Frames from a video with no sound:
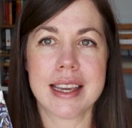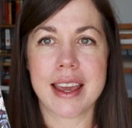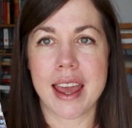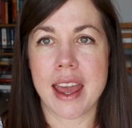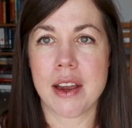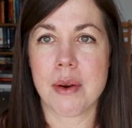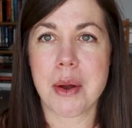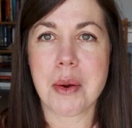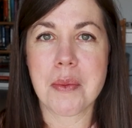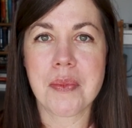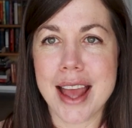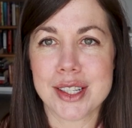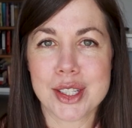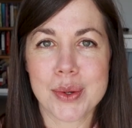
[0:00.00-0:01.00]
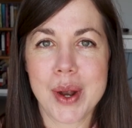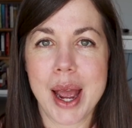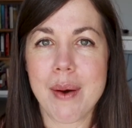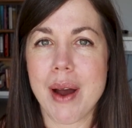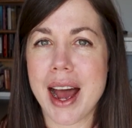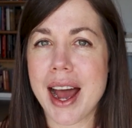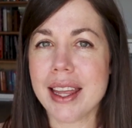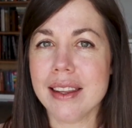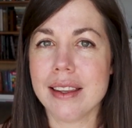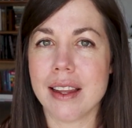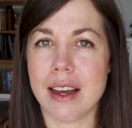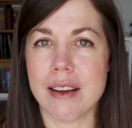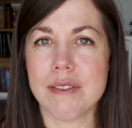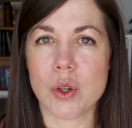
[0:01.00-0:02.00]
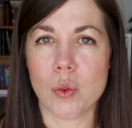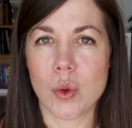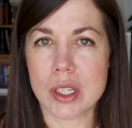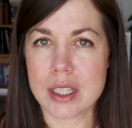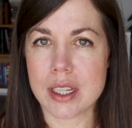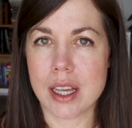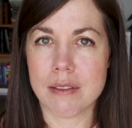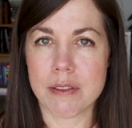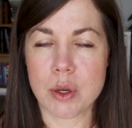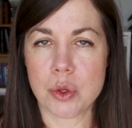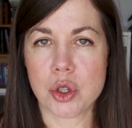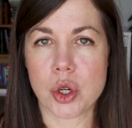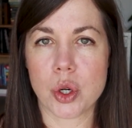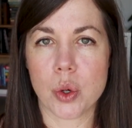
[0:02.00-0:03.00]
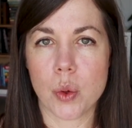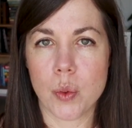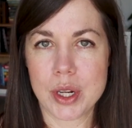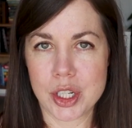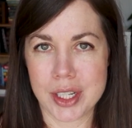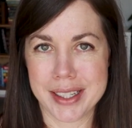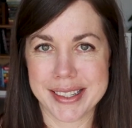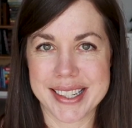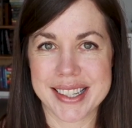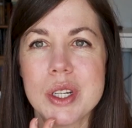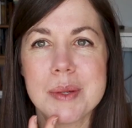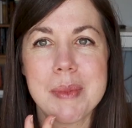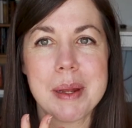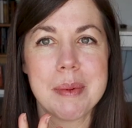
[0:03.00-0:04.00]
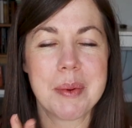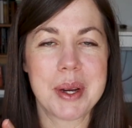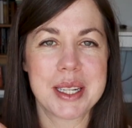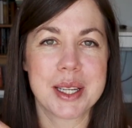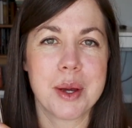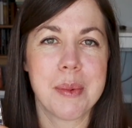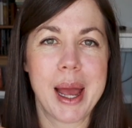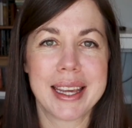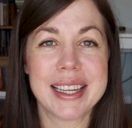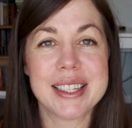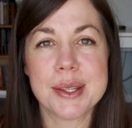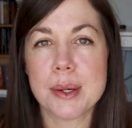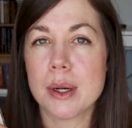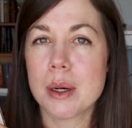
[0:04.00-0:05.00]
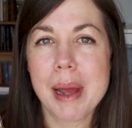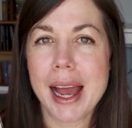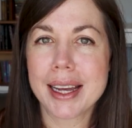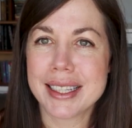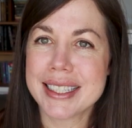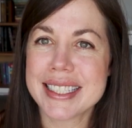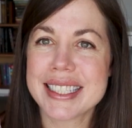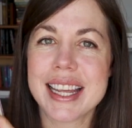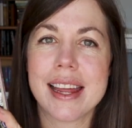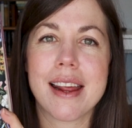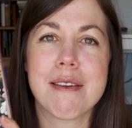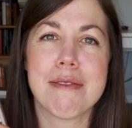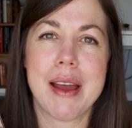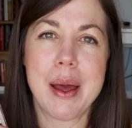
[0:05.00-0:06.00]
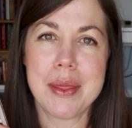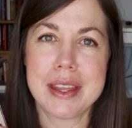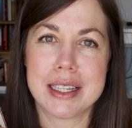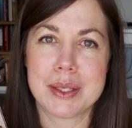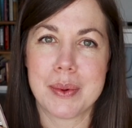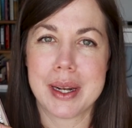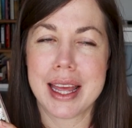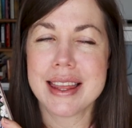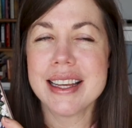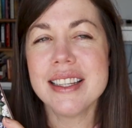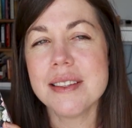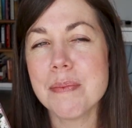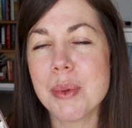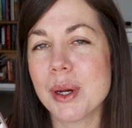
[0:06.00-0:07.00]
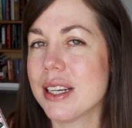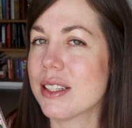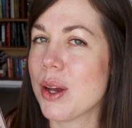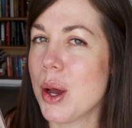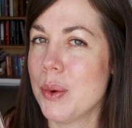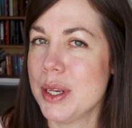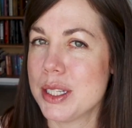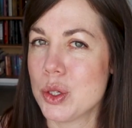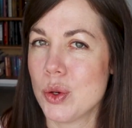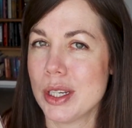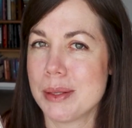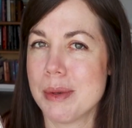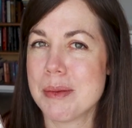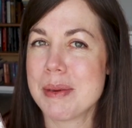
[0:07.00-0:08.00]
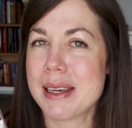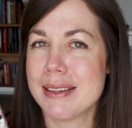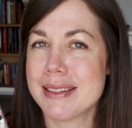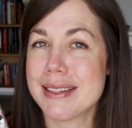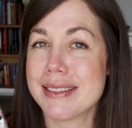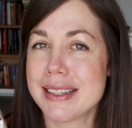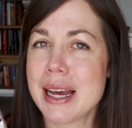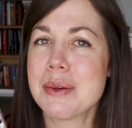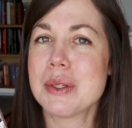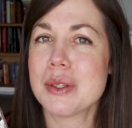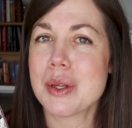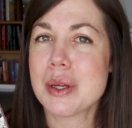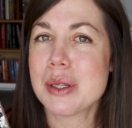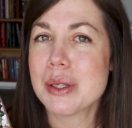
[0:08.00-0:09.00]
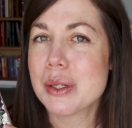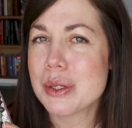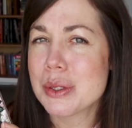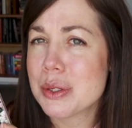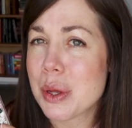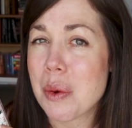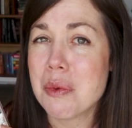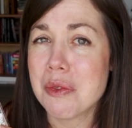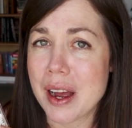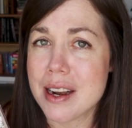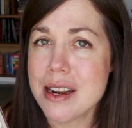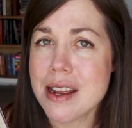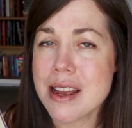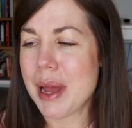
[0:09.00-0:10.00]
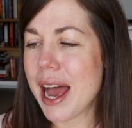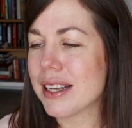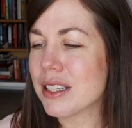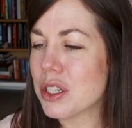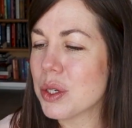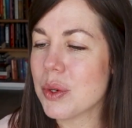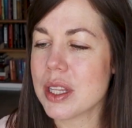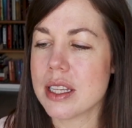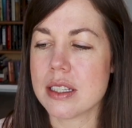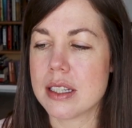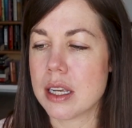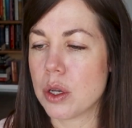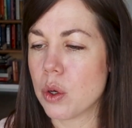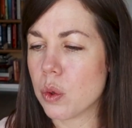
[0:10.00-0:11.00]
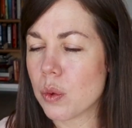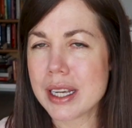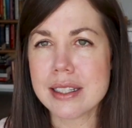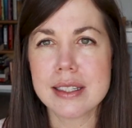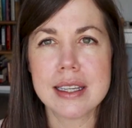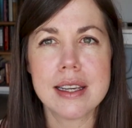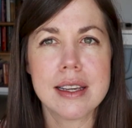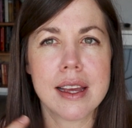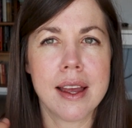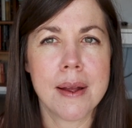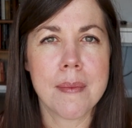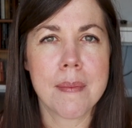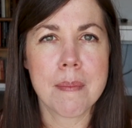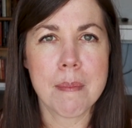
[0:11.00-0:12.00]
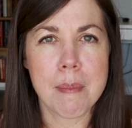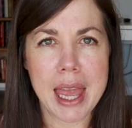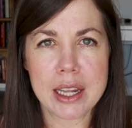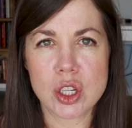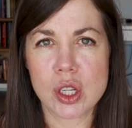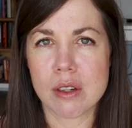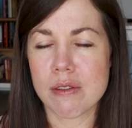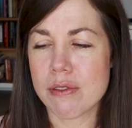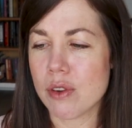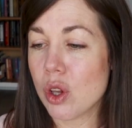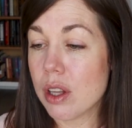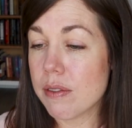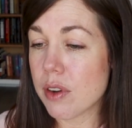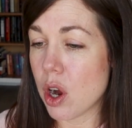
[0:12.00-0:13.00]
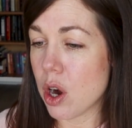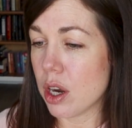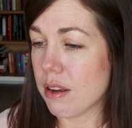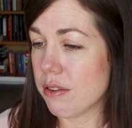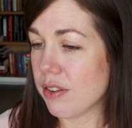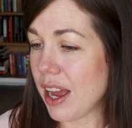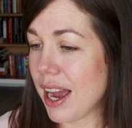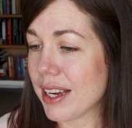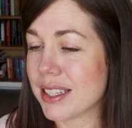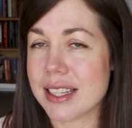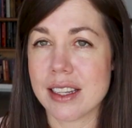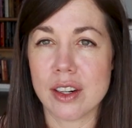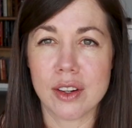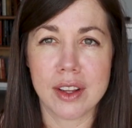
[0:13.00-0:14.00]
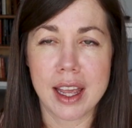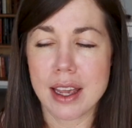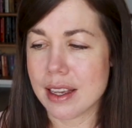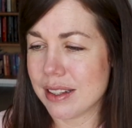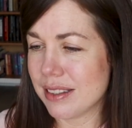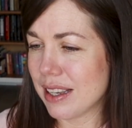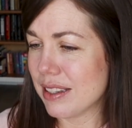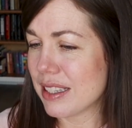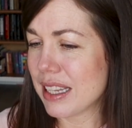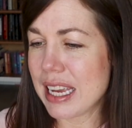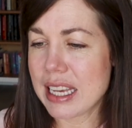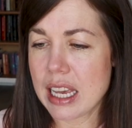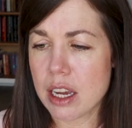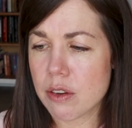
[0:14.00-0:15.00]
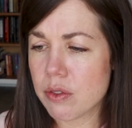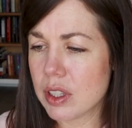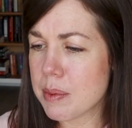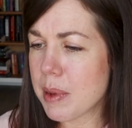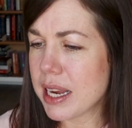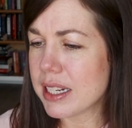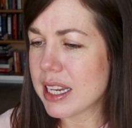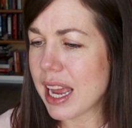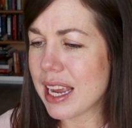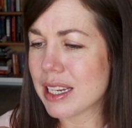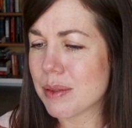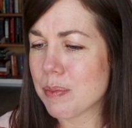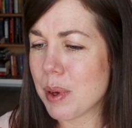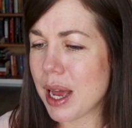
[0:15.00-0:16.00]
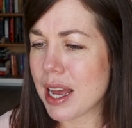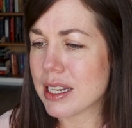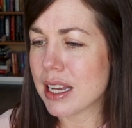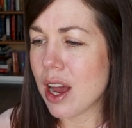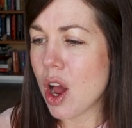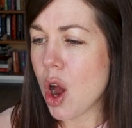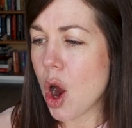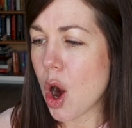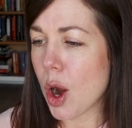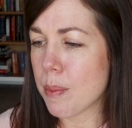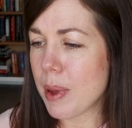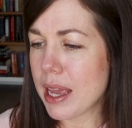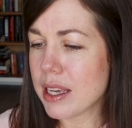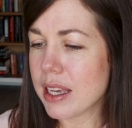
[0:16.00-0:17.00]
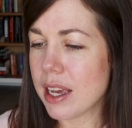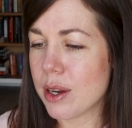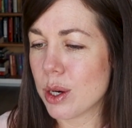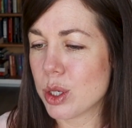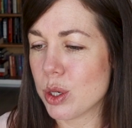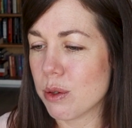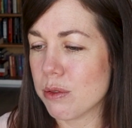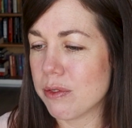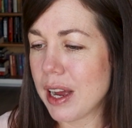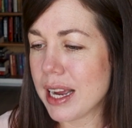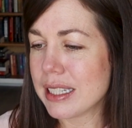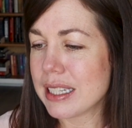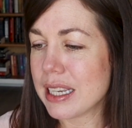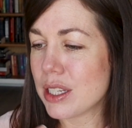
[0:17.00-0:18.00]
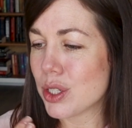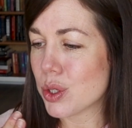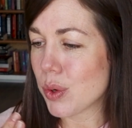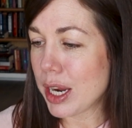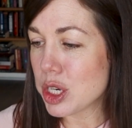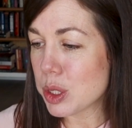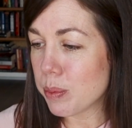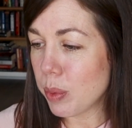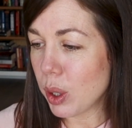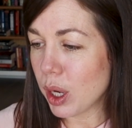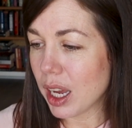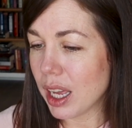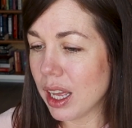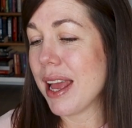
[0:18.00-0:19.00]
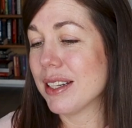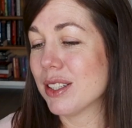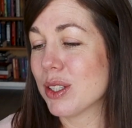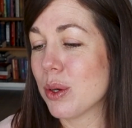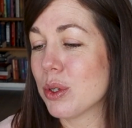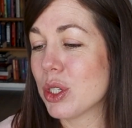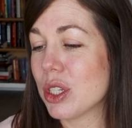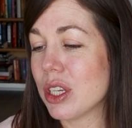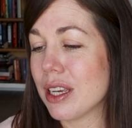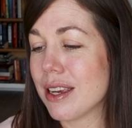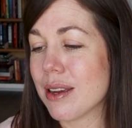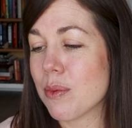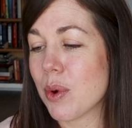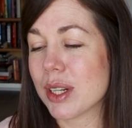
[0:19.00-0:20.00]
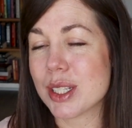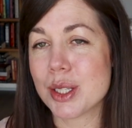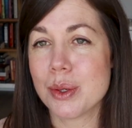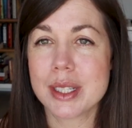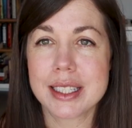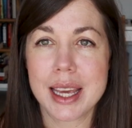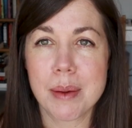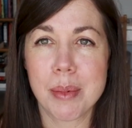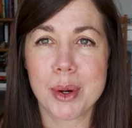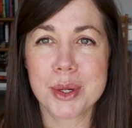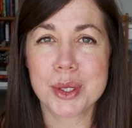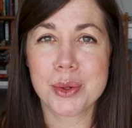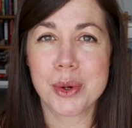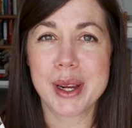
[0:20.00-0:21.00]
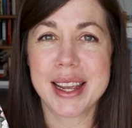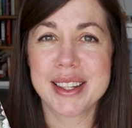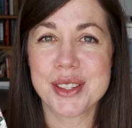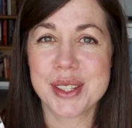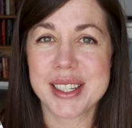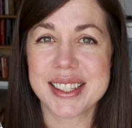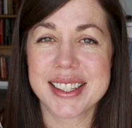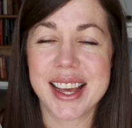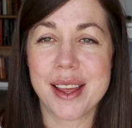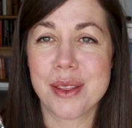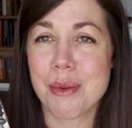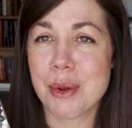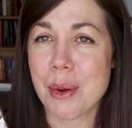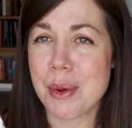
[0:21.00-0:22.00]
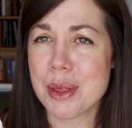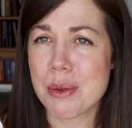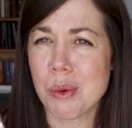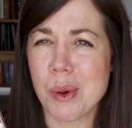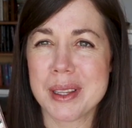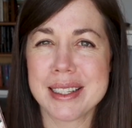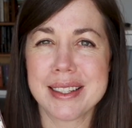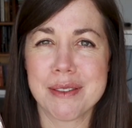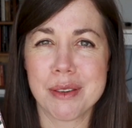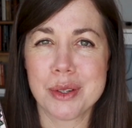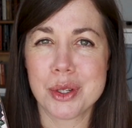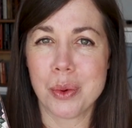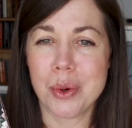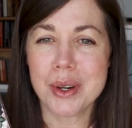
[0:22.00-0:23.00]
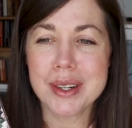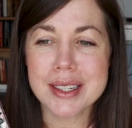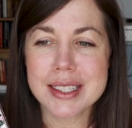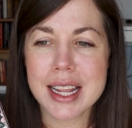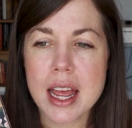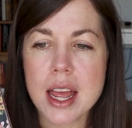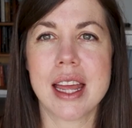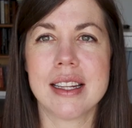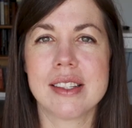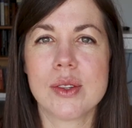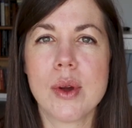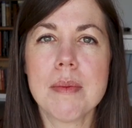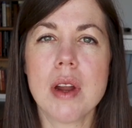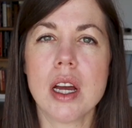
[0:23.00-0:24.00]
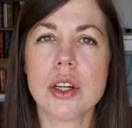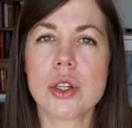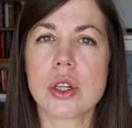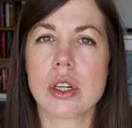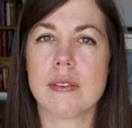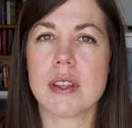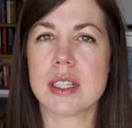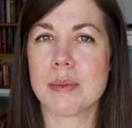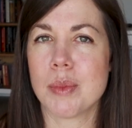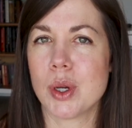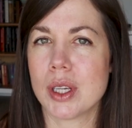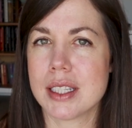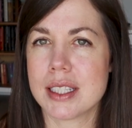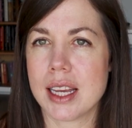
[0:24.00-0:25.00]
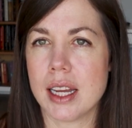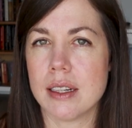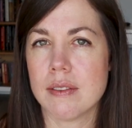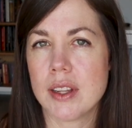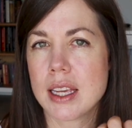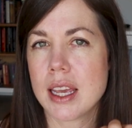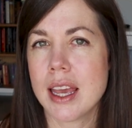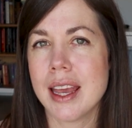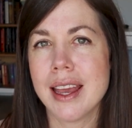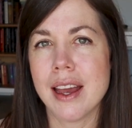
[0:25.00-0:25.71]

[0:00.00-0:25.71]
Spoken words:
E. Harrow. And so now I loved Once and Future Witches, which made me want to go back into her backlist. And I found this one, and this book has always intrigued me because it sounds so fun. It has to do with this like crazy mansion full of artifacts that are like, it says like carefully maintained, but our main character finds a strange book and so she wants to escape her story and she does that through going through all these different doors. And so I'm not sure if this book is kind of like